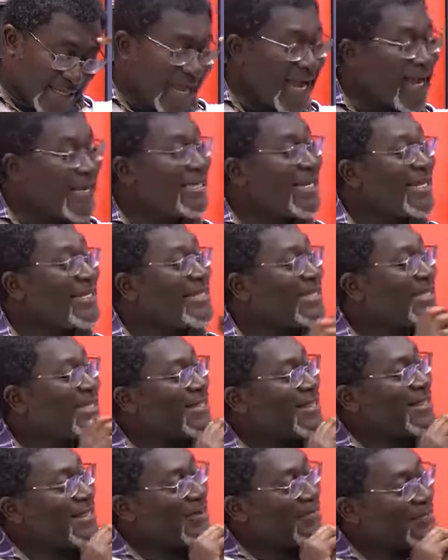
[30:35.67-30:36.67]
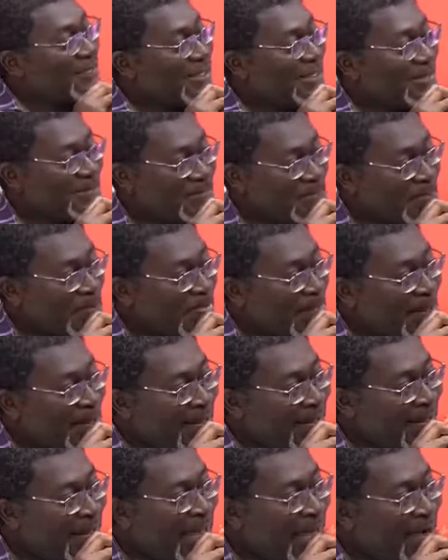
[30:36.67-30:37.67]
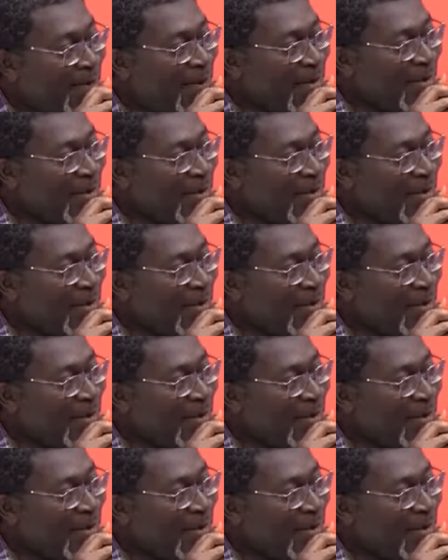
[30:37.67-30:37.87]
identity theft. Now,